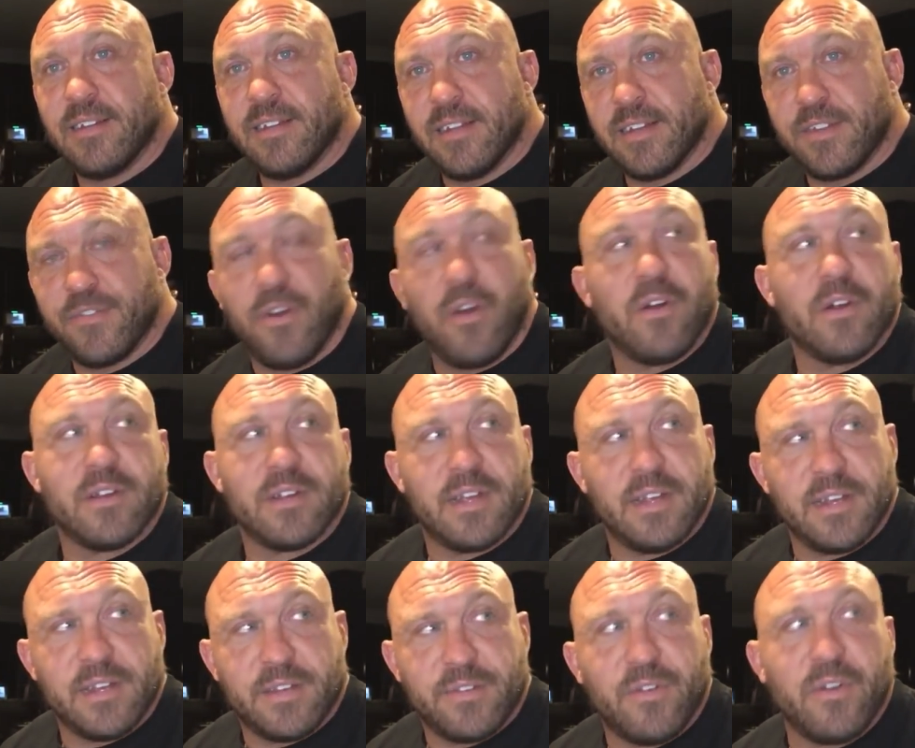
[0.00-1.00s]
As far
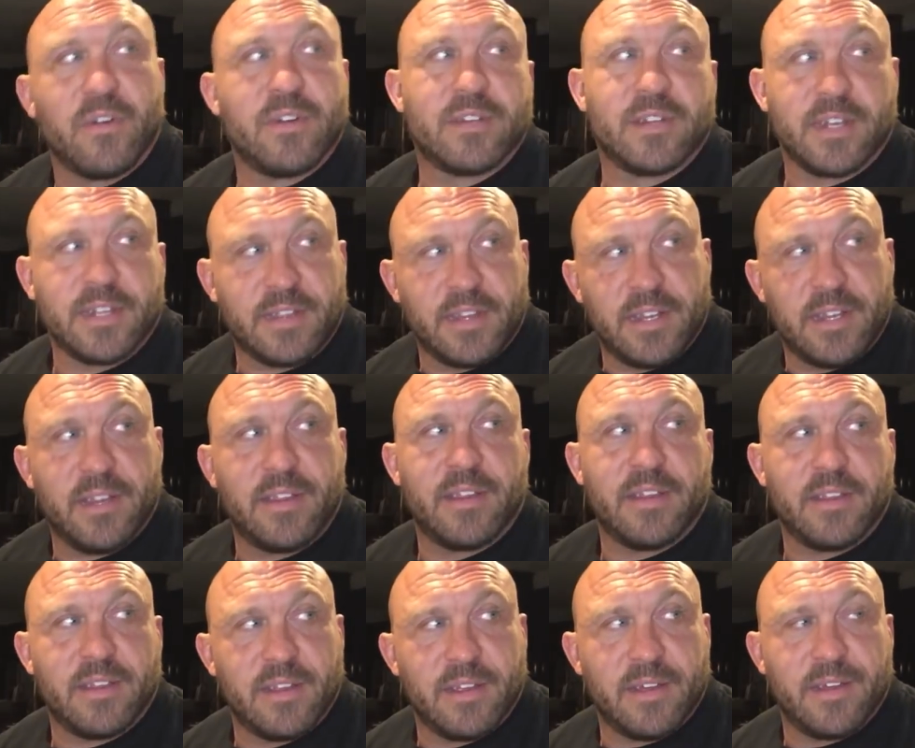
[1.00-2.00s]
as like
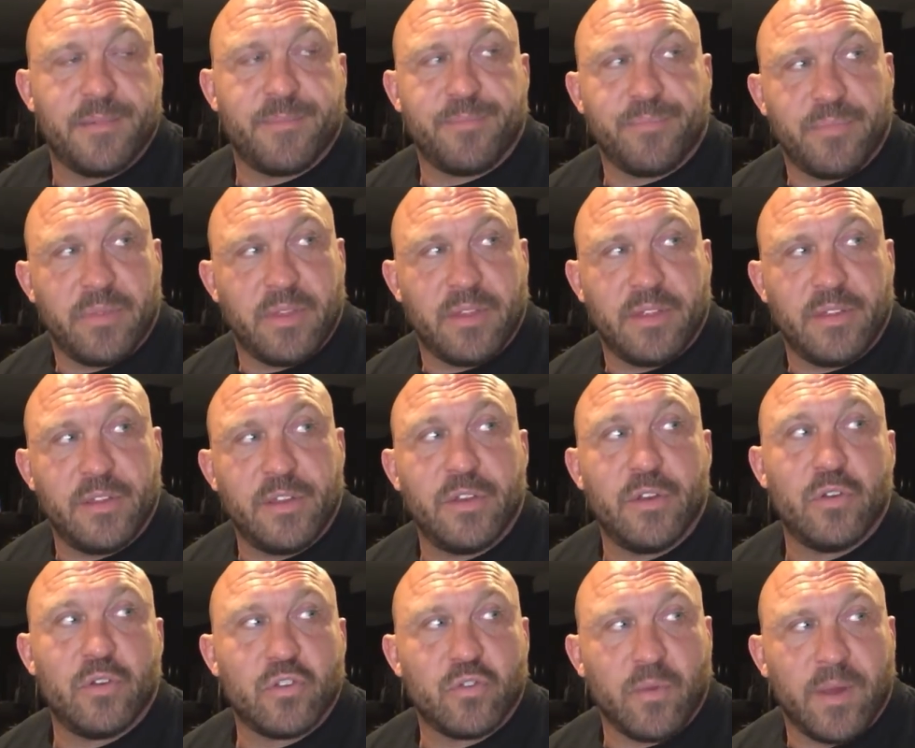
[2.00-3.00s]
the
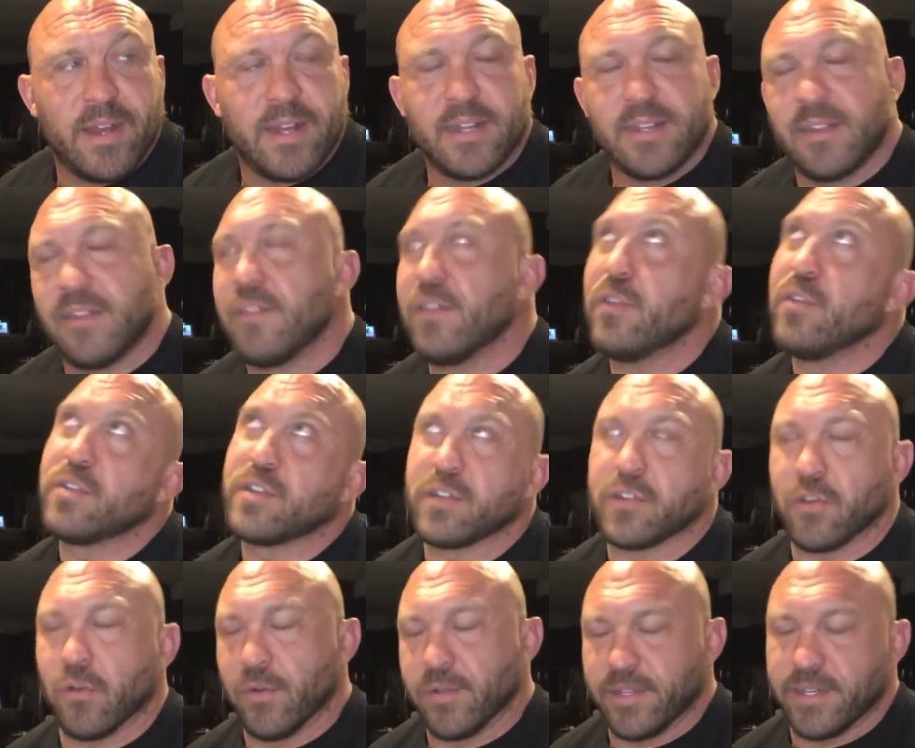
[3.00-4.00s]
news ratings, and the news
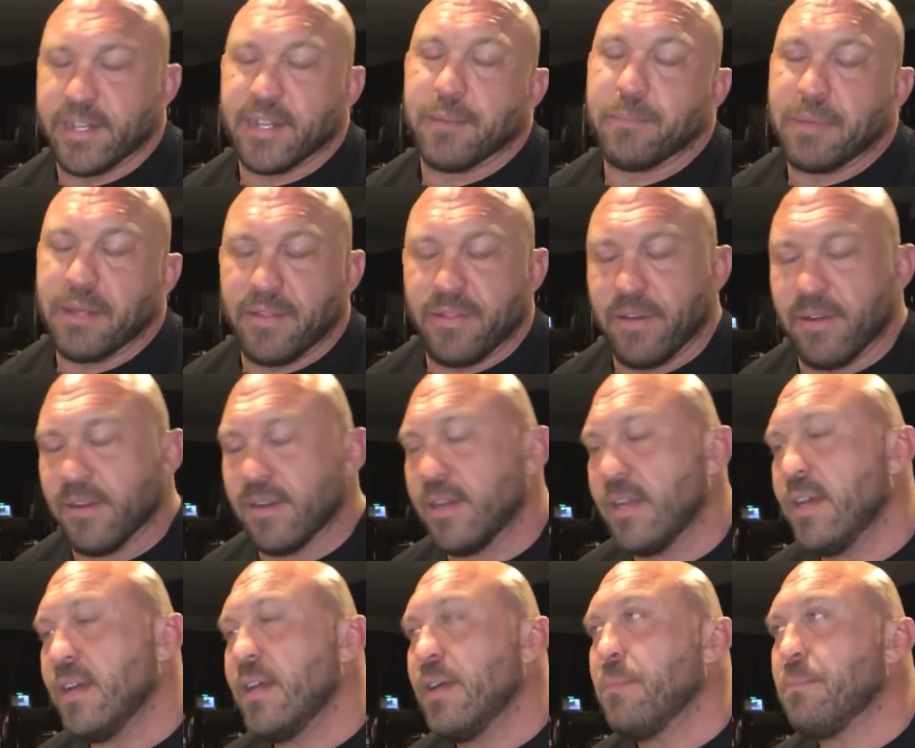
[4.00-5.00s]
is always going to be there.
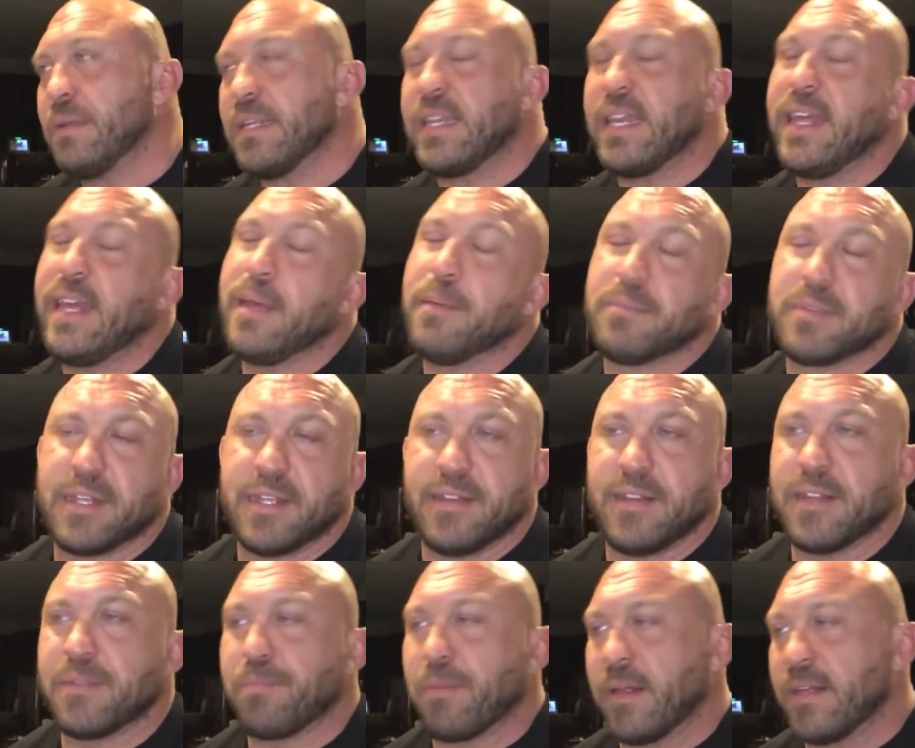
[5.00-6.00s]
But TMZ in
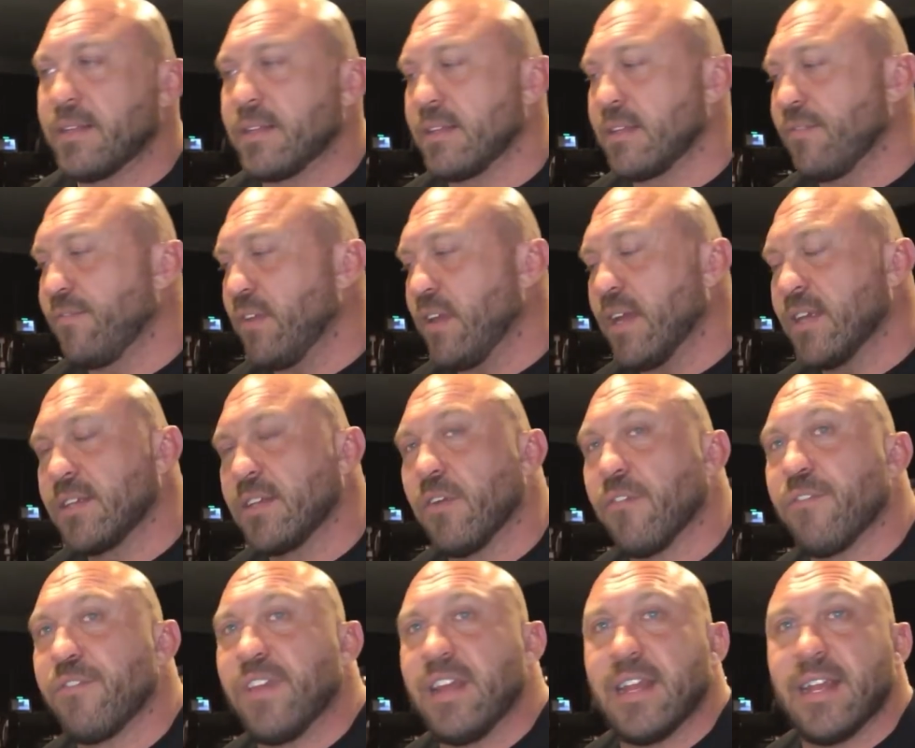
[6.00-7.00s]
these places, if you guys
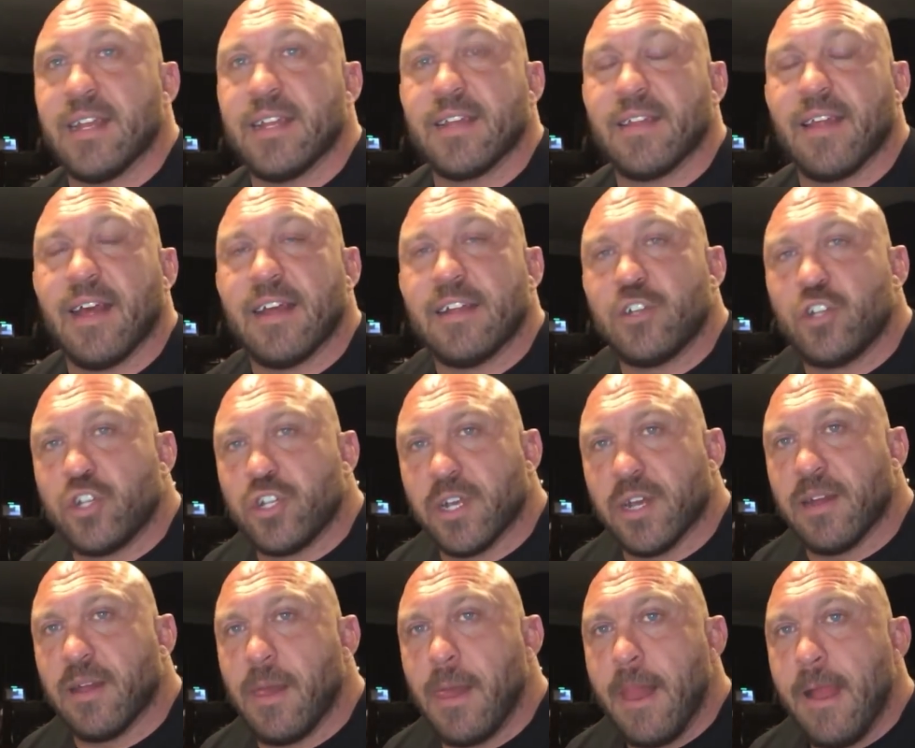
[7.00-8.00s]
don't feed into that
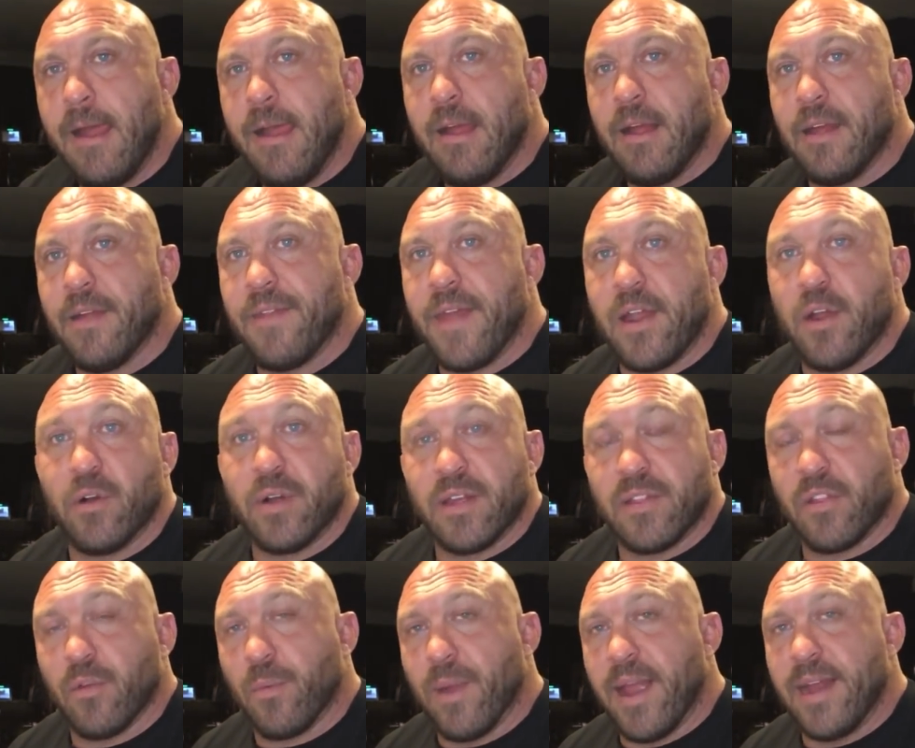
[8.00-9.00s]
shit and they don't
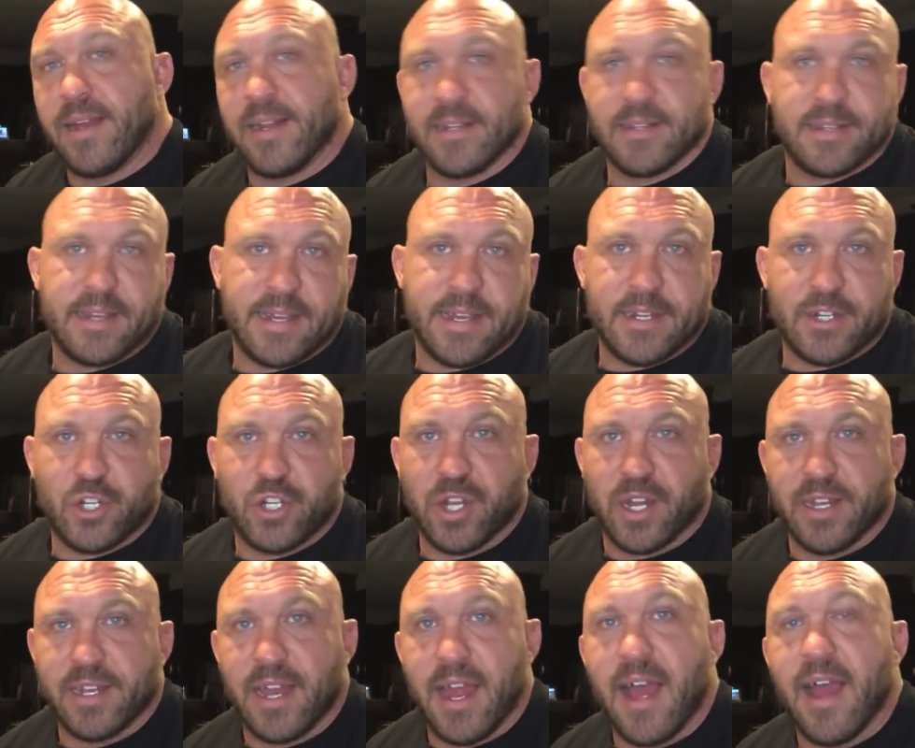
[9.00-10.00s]
get the ratings, they get
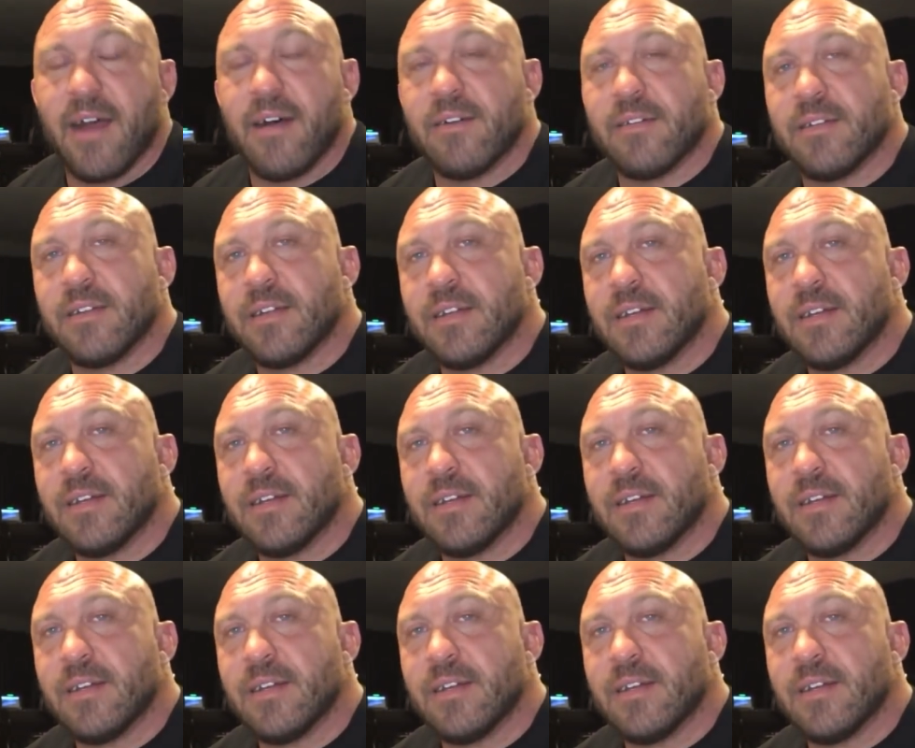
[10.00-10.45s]
shut down.